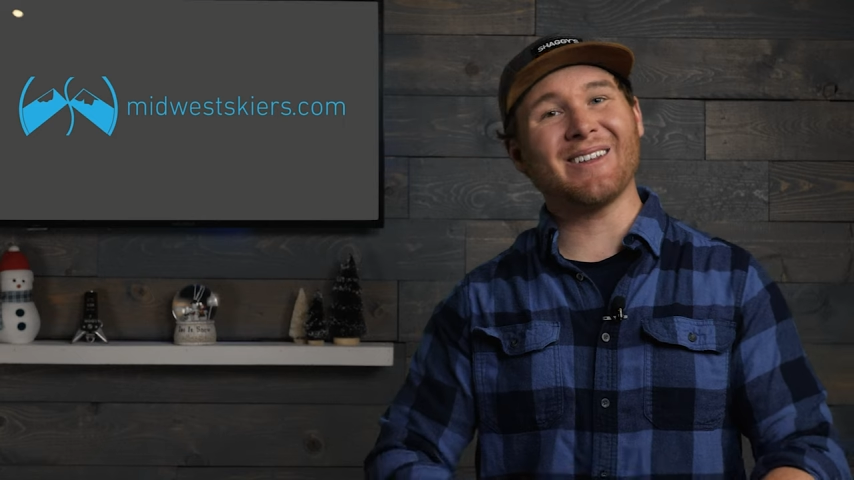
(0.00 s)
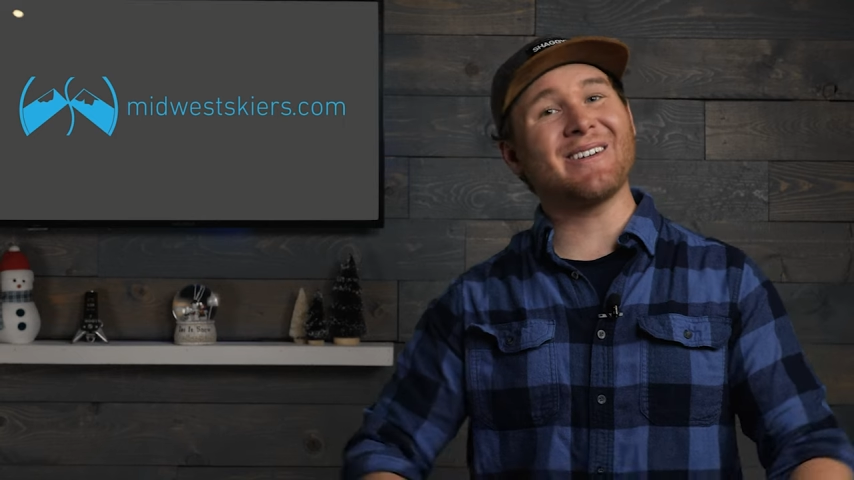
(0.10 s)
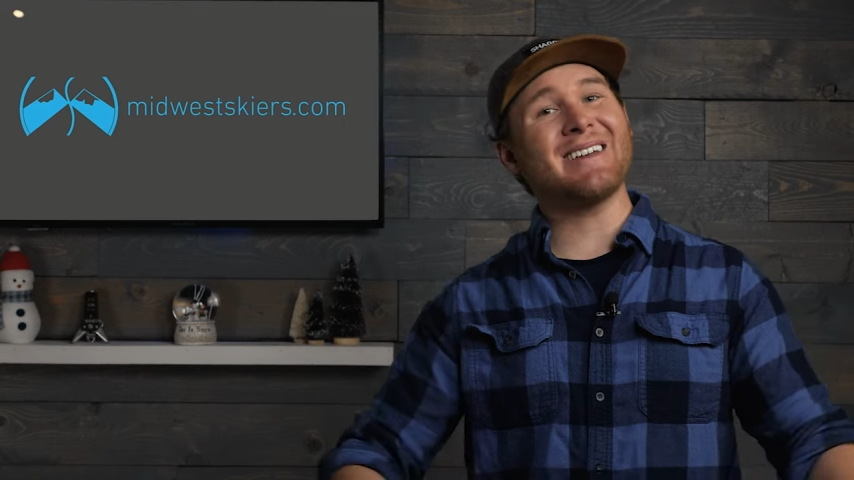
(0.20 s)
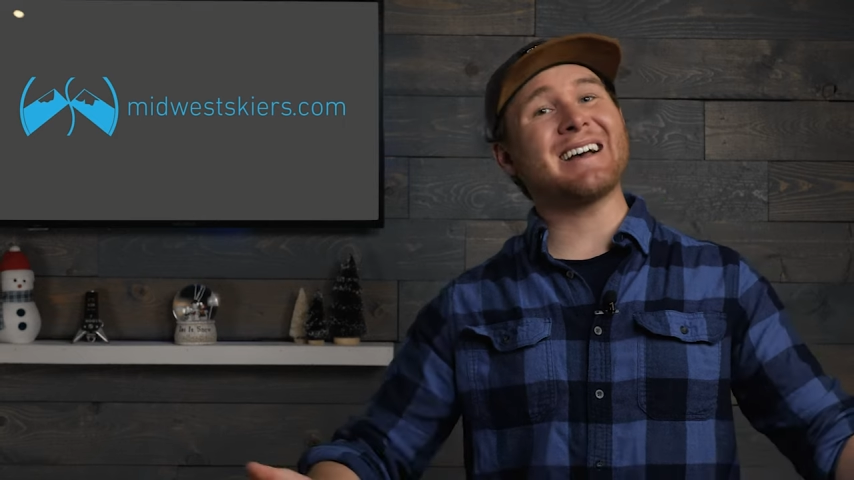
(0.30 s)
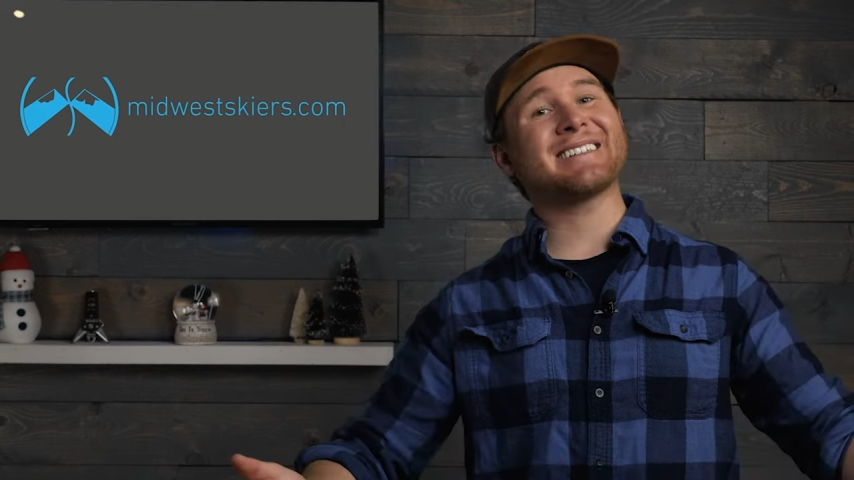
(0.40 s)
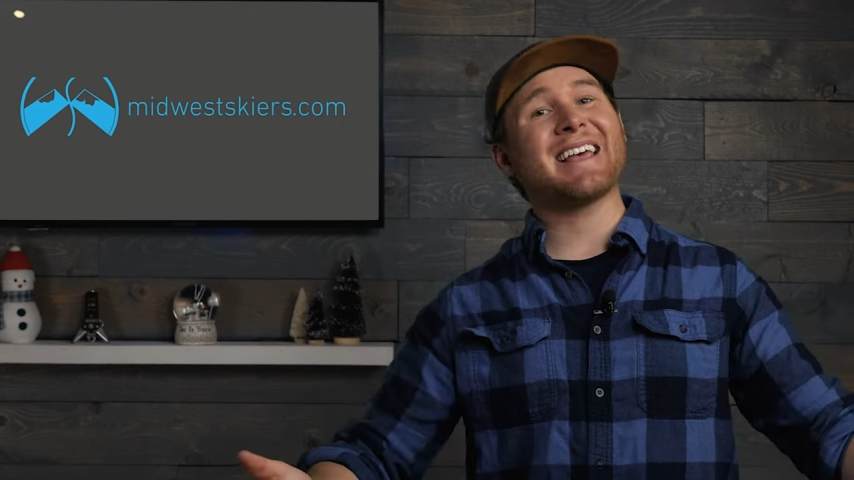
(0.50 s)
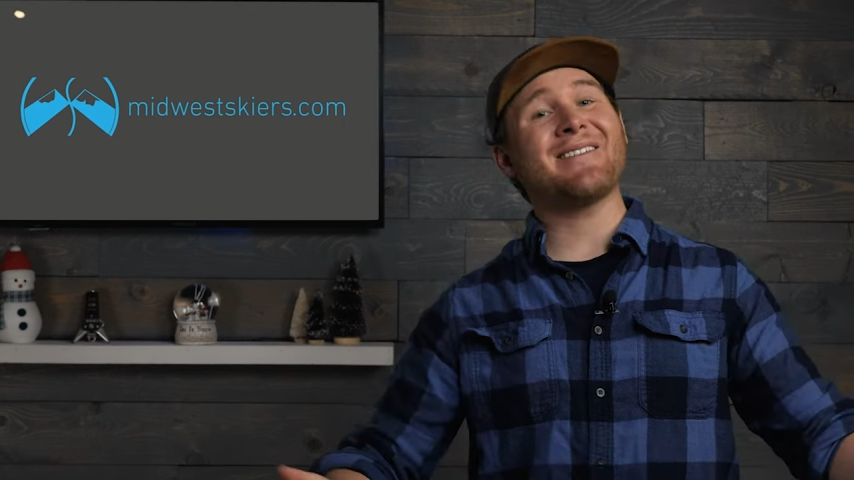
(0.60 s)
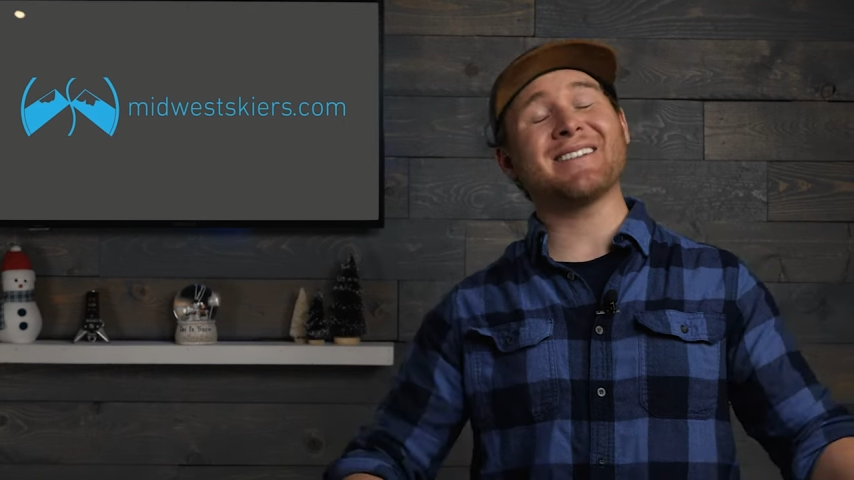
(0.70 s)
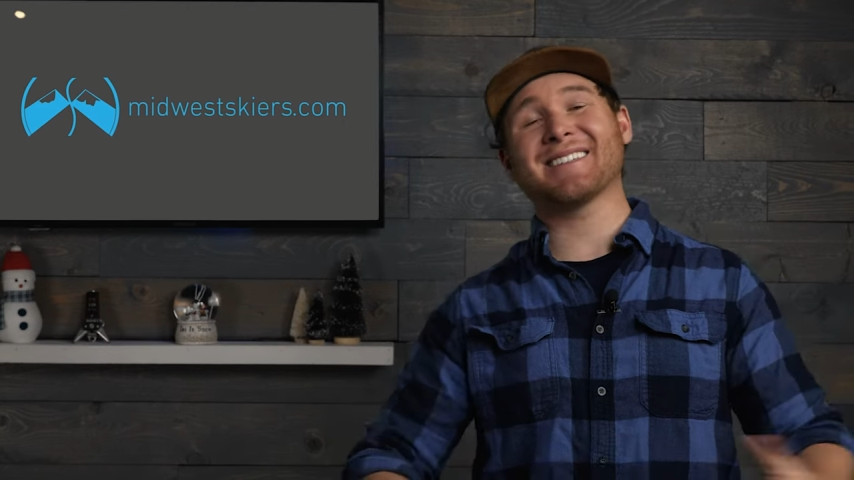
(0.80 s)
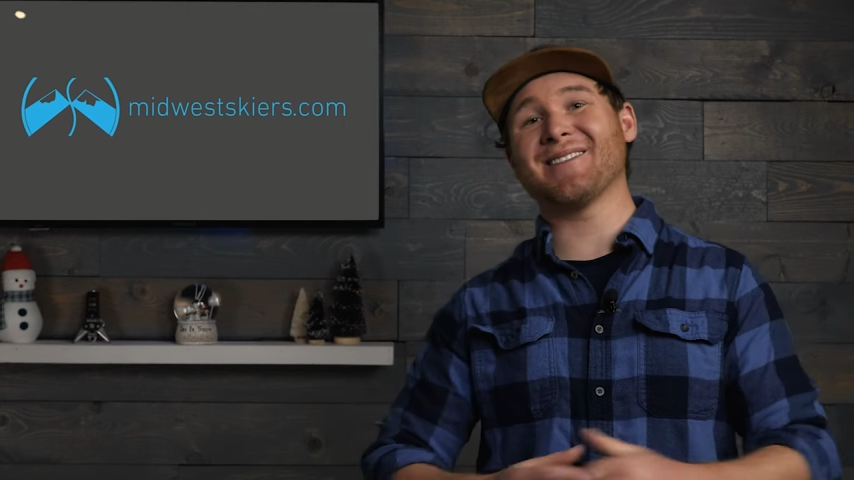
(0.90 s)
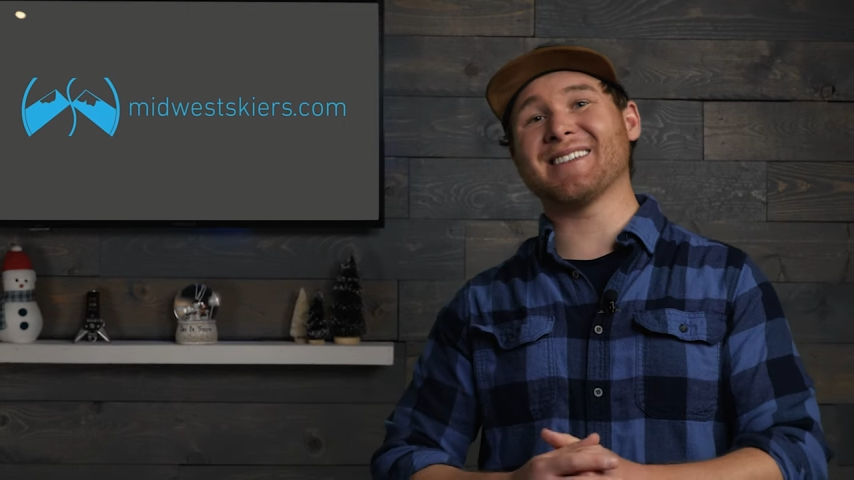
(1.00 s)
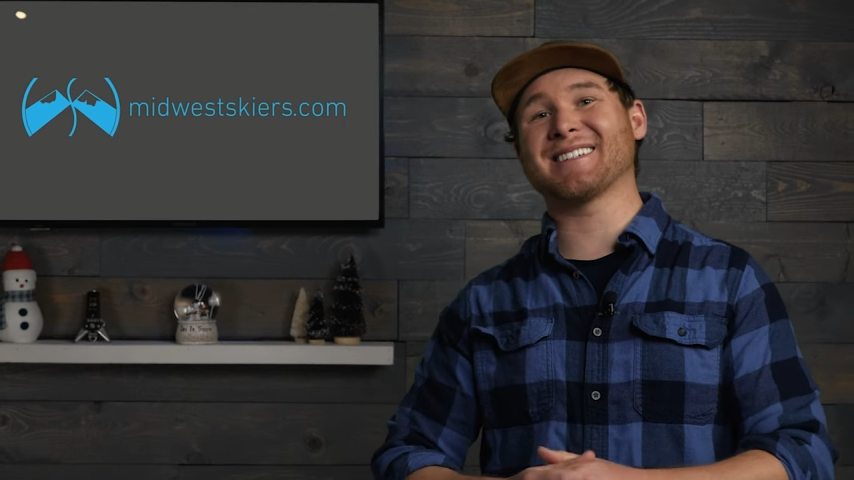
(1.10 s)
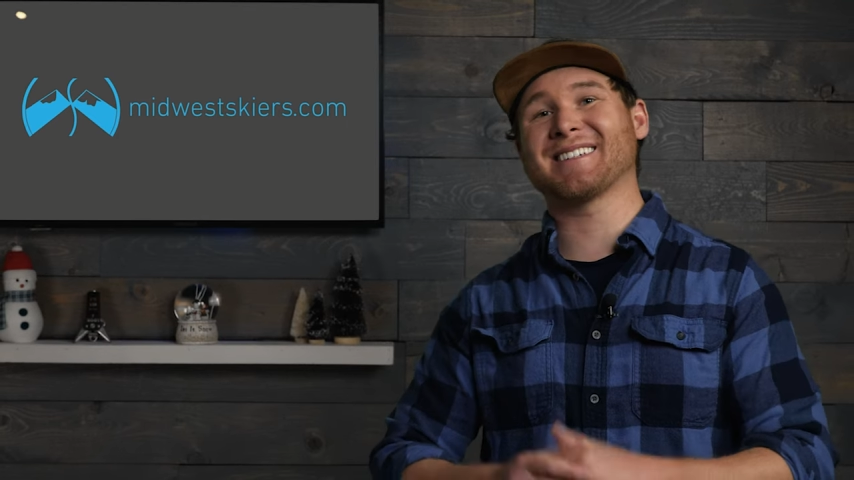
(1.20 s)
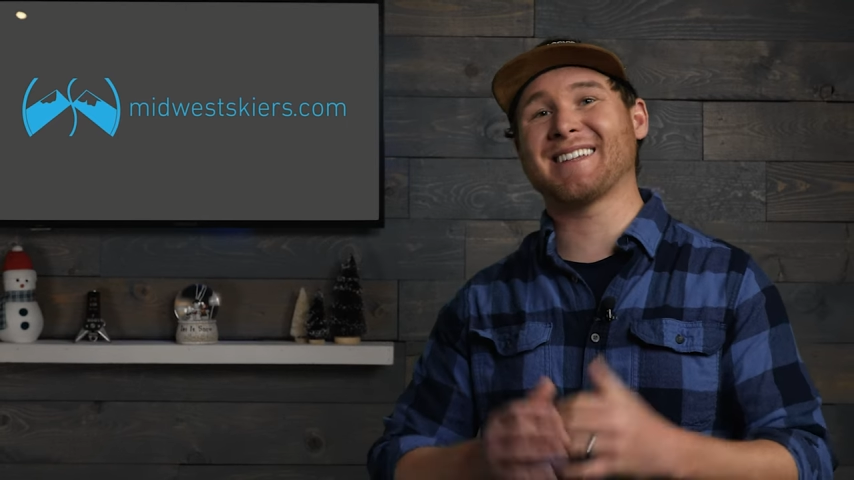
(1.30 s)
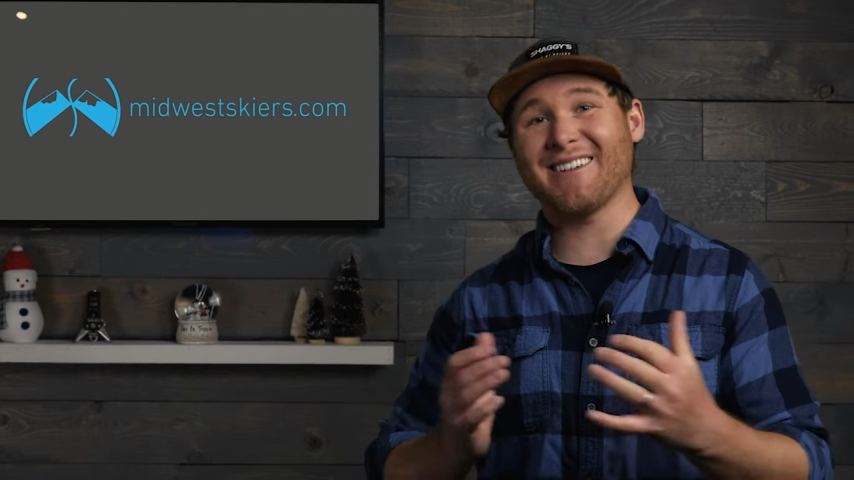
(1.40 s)
Well, there you guys have it, some of the
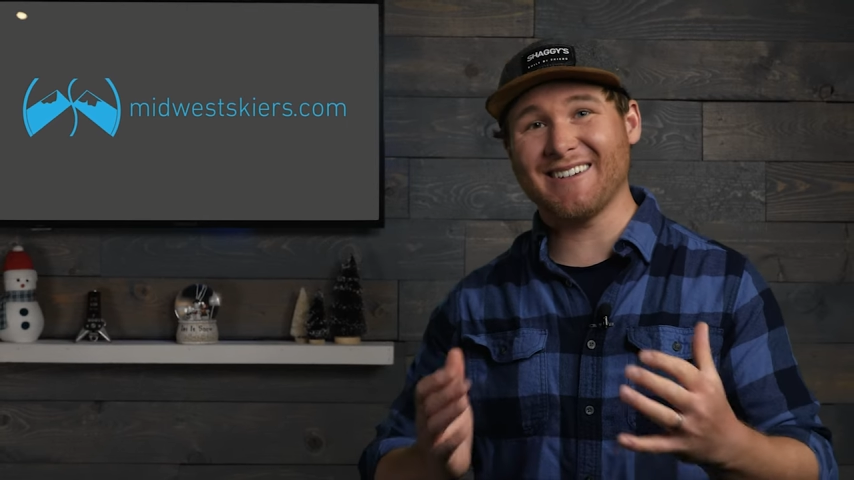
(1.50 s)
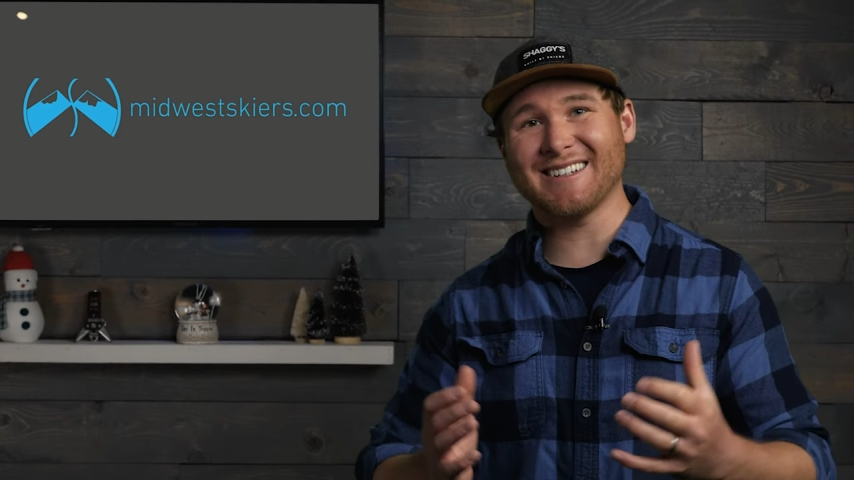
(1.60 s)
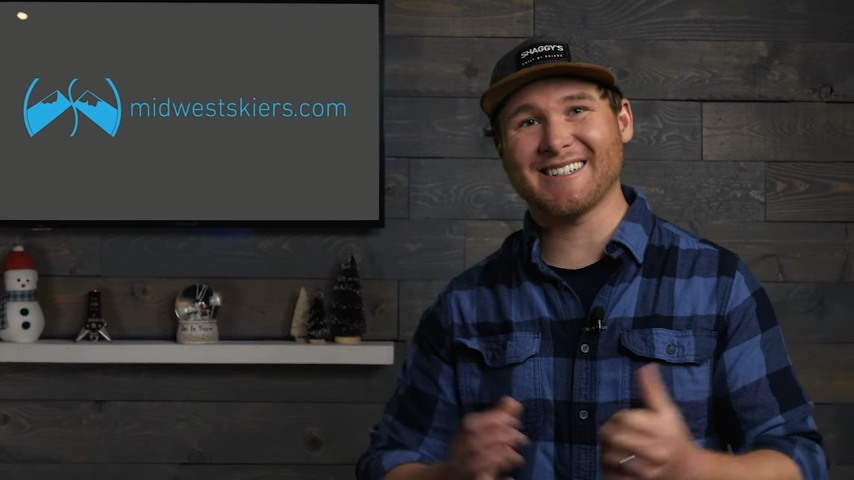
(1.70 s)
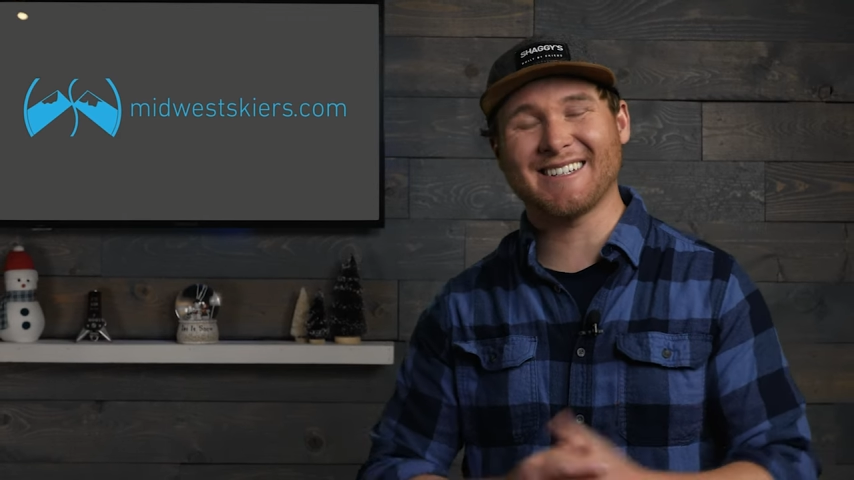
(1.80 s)
scariest